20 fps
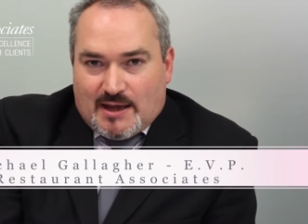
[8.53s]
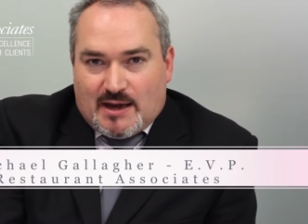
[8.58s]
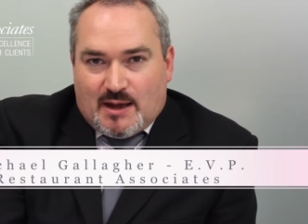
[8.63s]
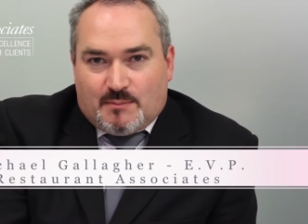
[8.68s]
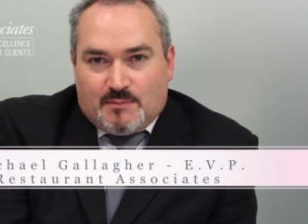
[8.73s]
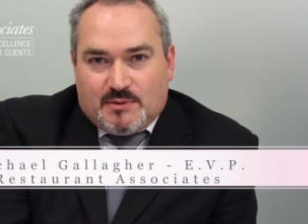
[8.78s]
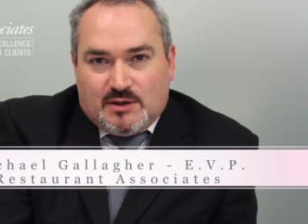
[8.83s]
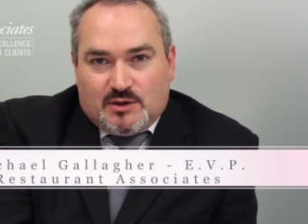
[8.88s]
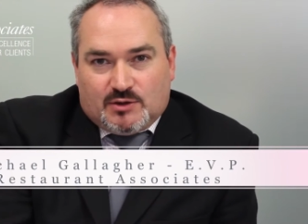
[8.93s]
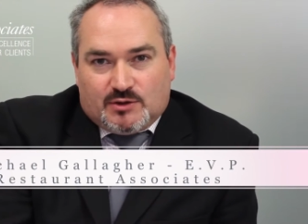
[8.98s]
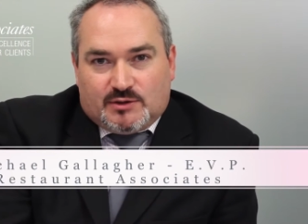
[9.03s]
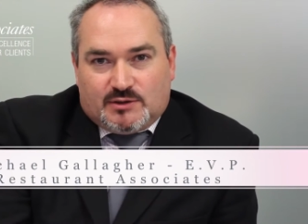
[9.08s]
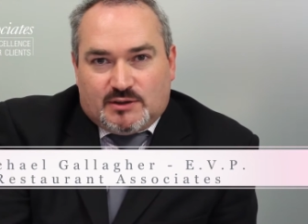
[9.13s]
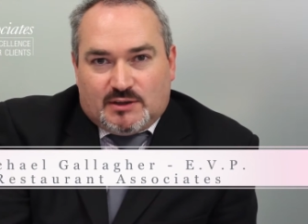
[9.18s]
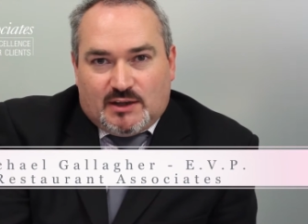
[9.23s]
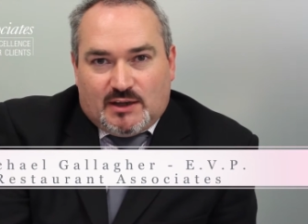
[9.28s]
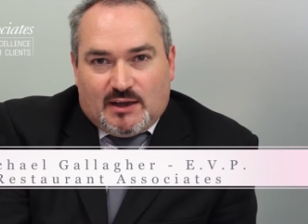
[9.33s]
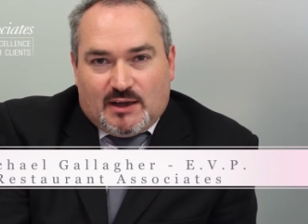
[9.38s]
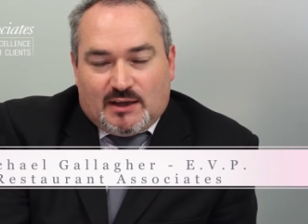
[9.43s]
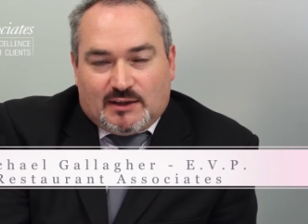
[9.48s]
And I'm here
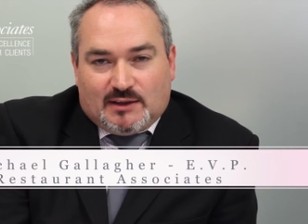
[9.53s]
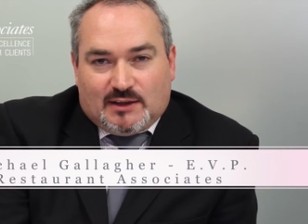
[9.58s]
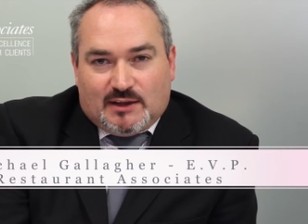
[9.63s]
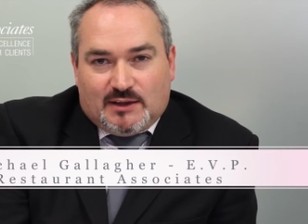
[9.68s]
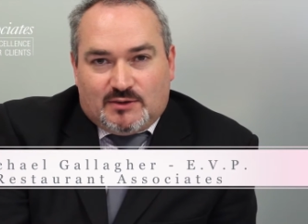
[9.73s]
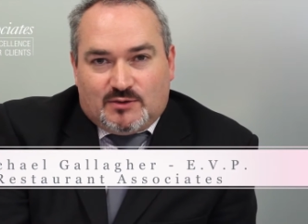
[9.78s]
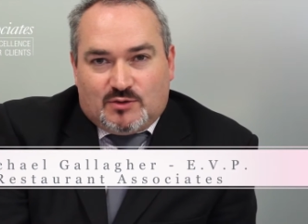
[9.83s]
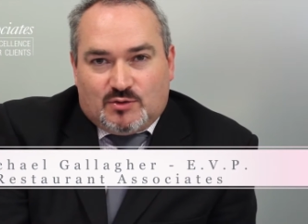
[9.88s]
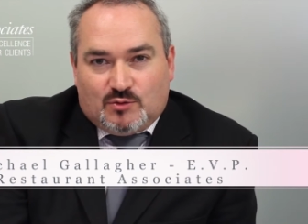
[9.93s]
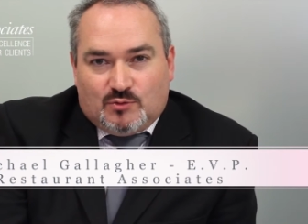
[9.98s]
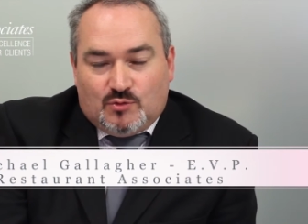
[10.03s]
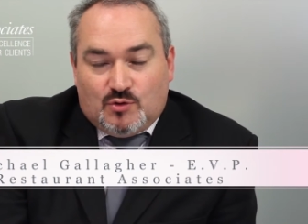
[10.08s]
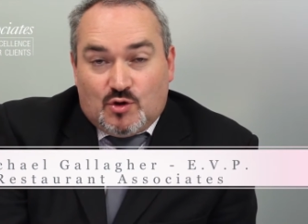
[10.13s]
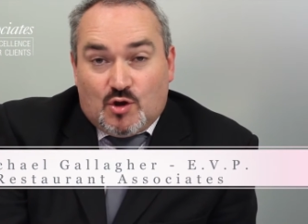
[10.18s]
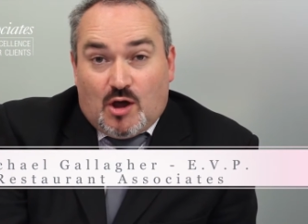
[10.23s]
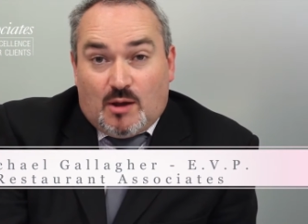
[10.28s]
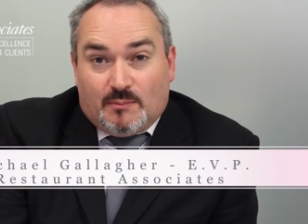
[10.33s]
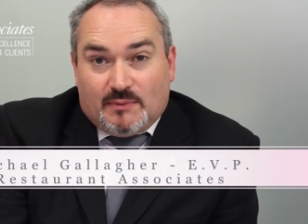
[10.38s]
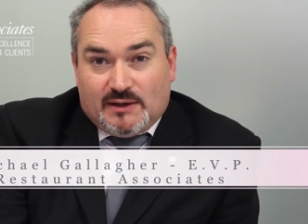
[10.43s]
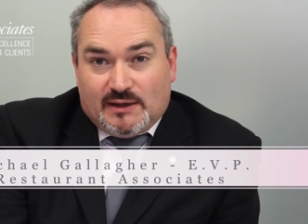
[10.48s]
today, I'd like to
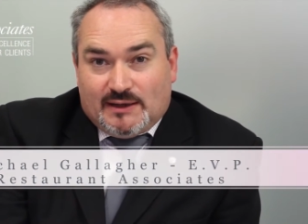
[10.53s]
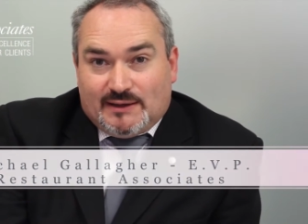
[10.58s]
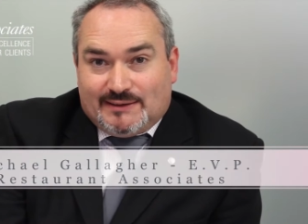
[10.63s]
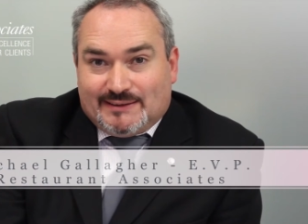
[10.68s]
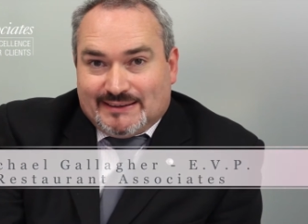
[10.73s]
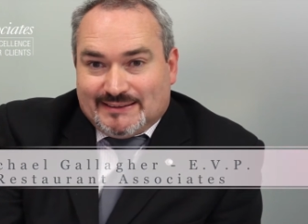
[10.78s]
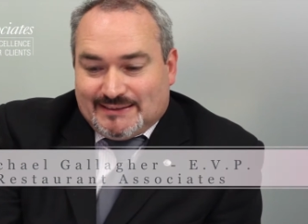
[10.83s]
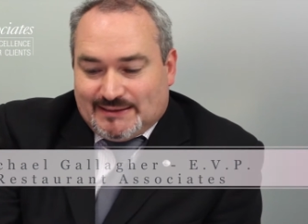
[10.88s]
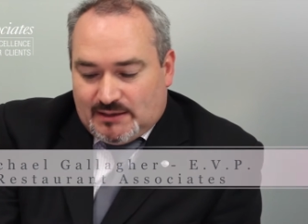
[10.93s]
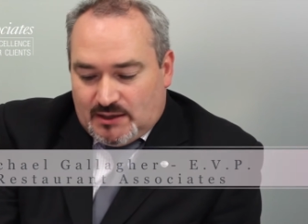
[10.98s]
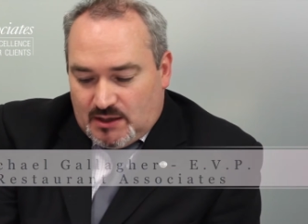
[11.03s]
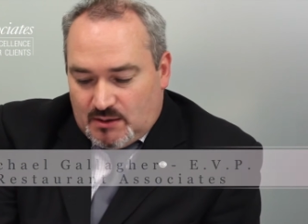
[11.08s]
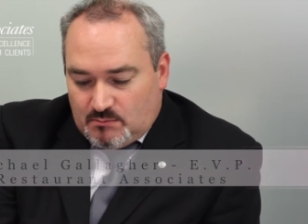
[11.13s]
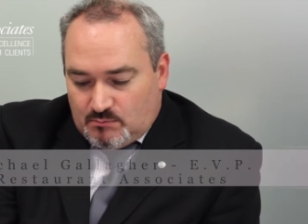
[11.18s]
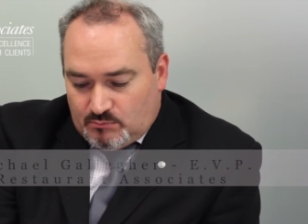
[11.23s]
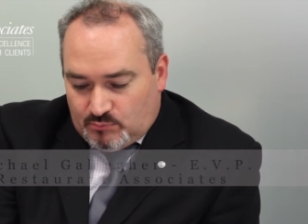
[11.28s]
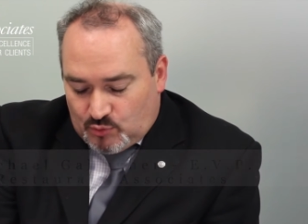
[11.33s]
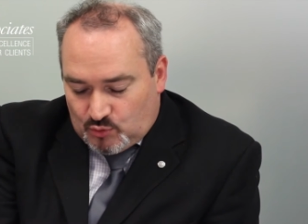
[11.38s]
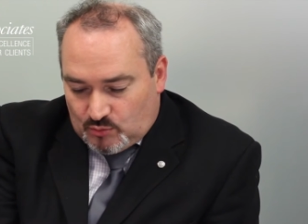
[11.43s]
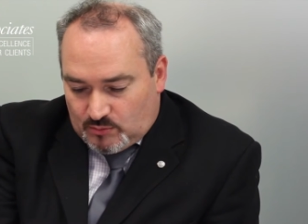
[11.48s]
nominate
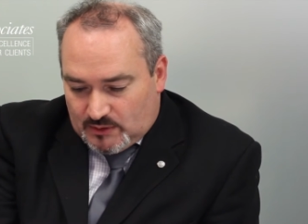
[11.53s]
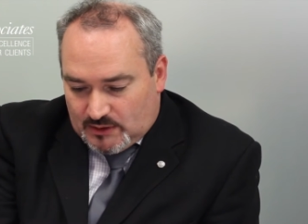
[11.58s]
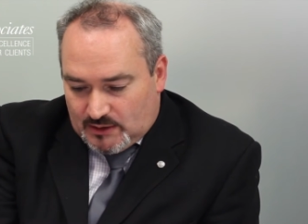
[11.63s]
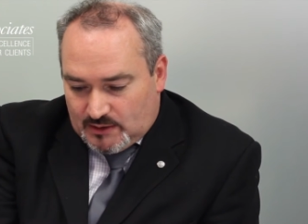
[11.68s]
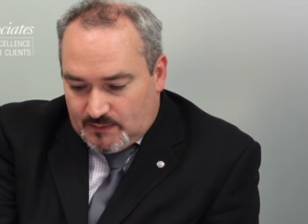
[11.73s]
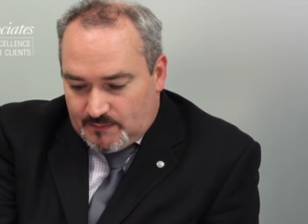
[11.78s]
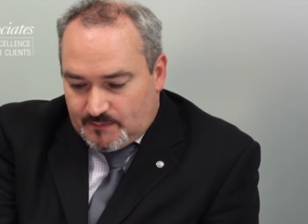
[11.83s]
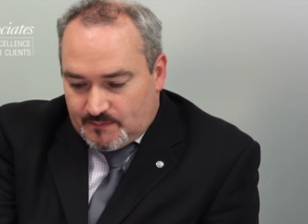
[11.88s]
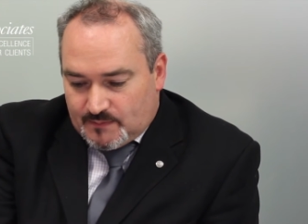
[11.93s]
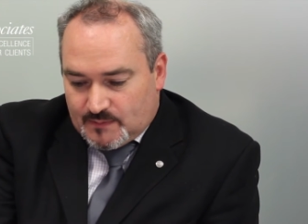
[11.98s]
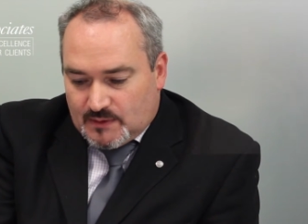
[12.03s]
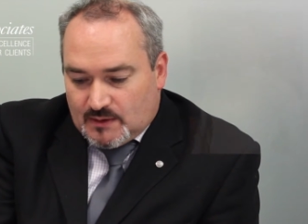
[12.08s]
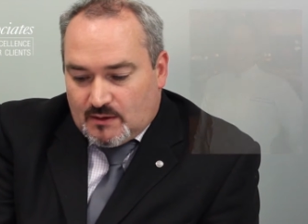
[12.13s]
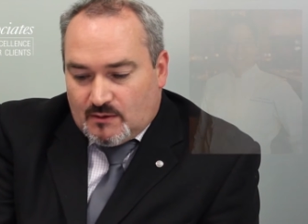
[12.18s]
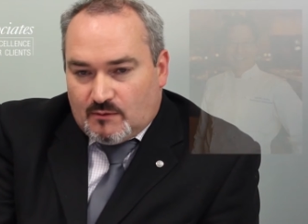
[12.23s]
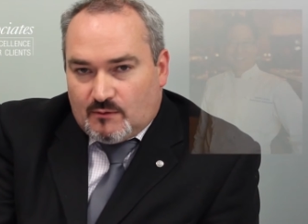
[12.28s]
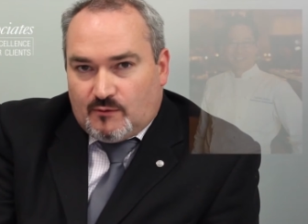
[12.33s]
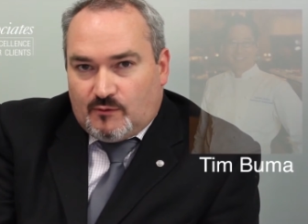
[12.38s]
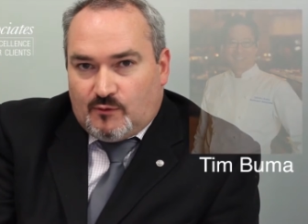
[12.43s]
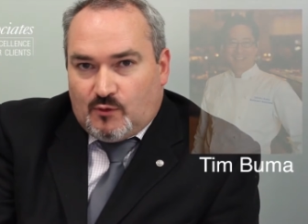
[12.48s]
Tim Buma
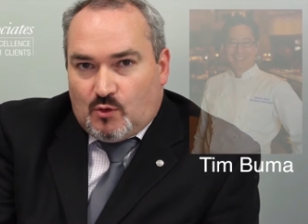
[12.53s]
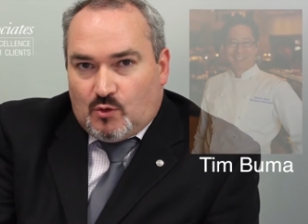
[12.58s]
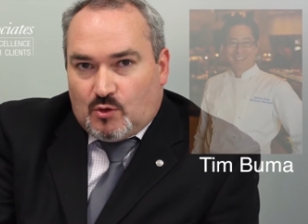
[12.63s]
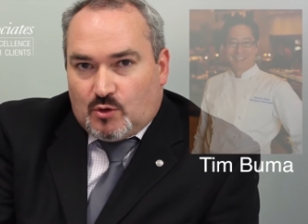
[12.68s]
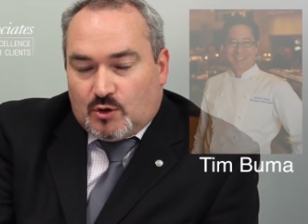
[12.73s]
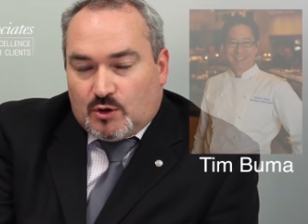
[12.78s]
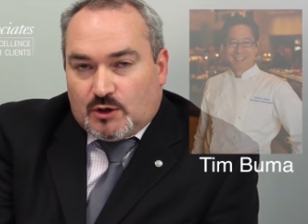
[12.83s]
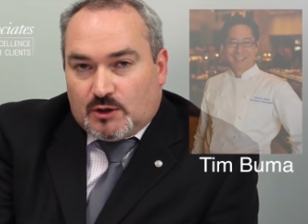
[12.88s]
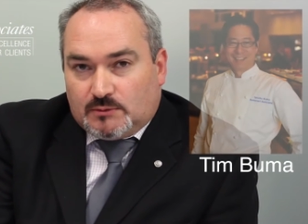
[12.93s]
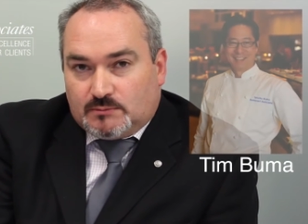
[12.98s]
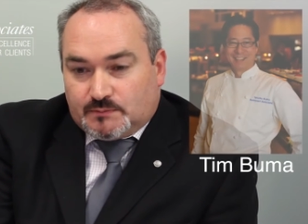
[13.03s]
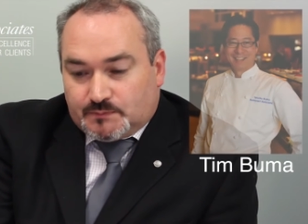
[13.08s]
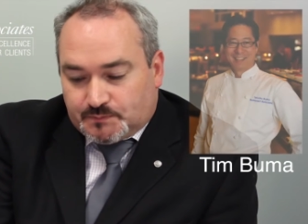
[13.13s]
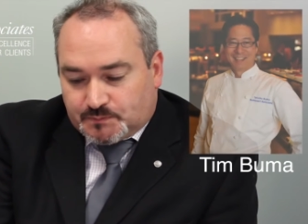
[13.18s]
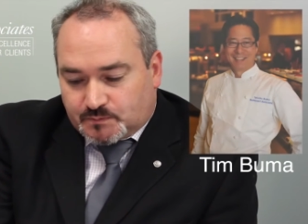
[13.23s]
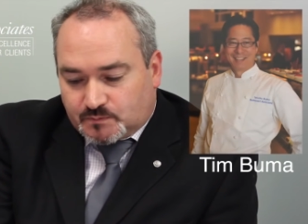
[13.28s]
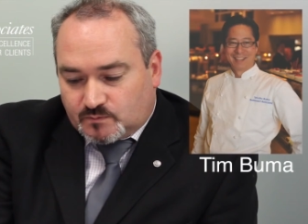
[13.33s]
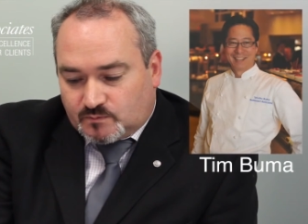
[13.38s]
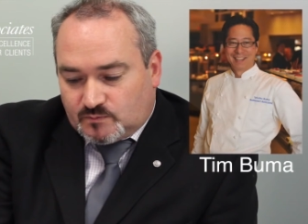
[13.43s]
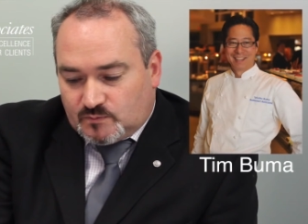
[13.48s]
for
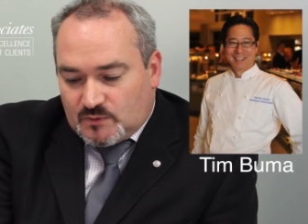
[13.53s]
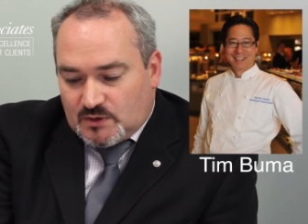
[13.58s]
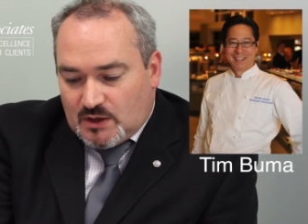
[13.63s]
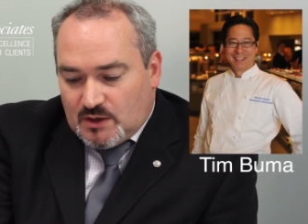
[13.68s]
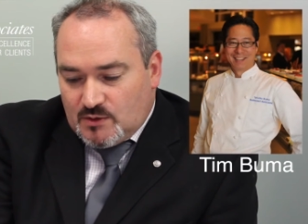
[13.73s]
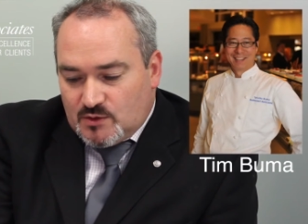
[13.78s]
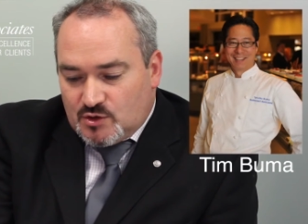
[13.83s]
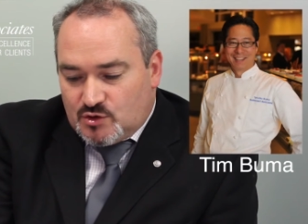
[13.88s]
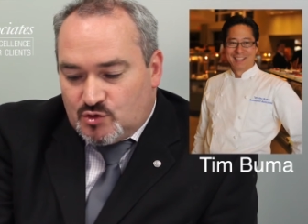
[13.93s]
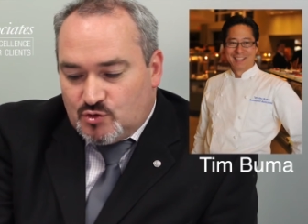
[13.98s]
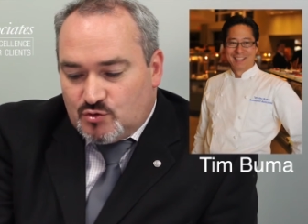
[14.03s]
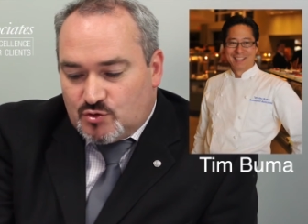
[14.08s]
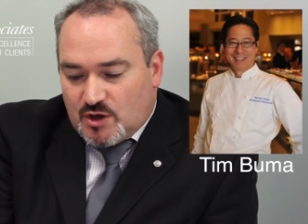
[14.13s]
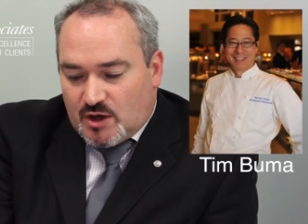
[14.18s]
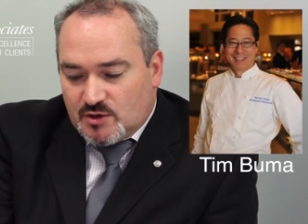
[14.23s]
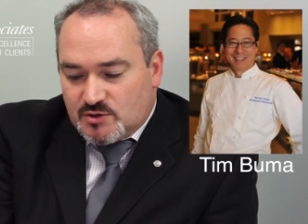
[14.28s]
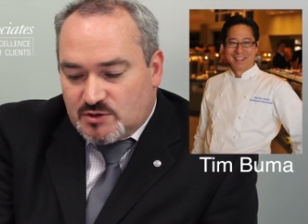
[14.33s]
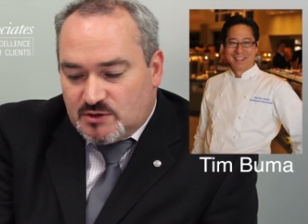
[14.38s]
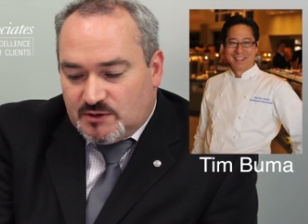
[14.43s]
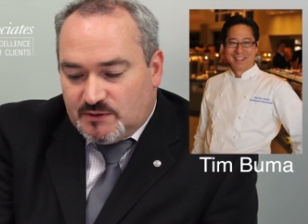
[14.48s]
the
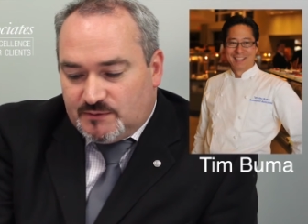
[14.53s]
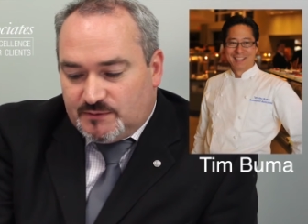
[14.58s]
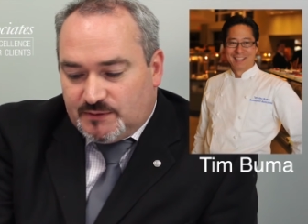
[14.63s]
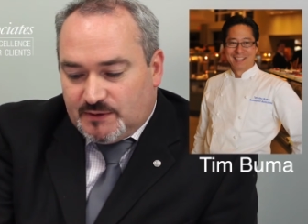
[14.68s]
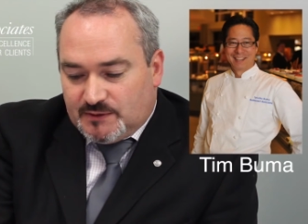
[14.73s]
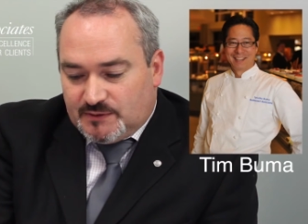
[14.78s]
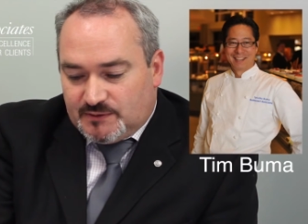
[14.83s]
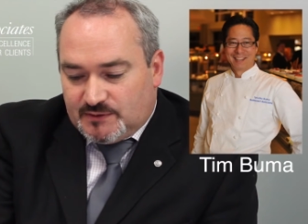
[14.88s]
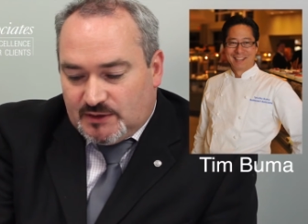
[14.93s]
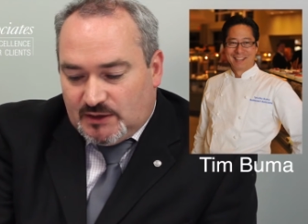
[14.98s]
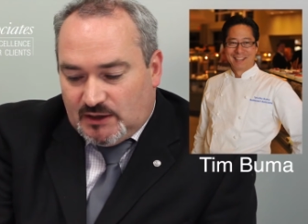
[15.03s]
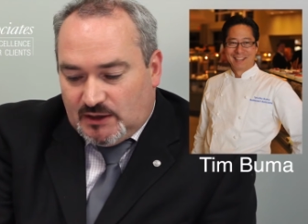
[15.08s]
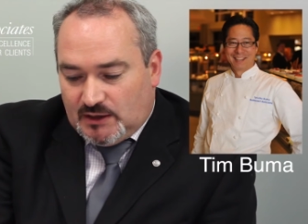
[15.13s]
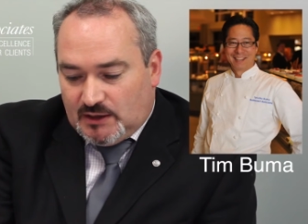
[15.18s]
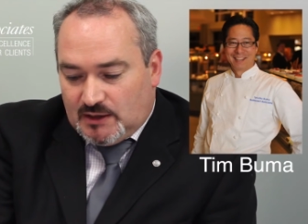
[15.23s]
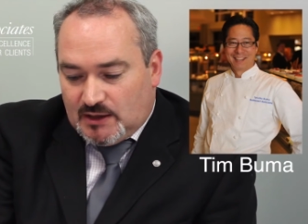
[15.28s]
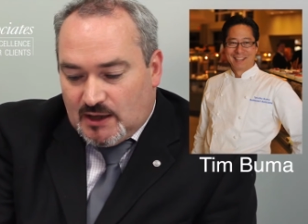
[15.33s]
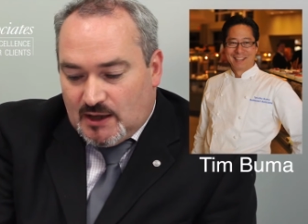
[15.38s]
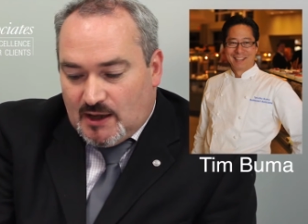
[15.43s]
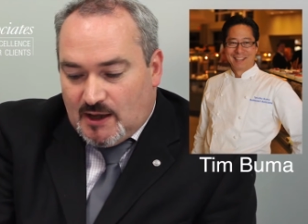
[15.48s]

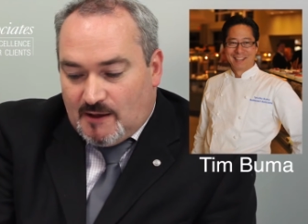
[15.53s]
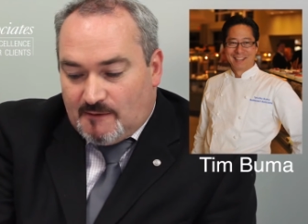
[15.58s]
2015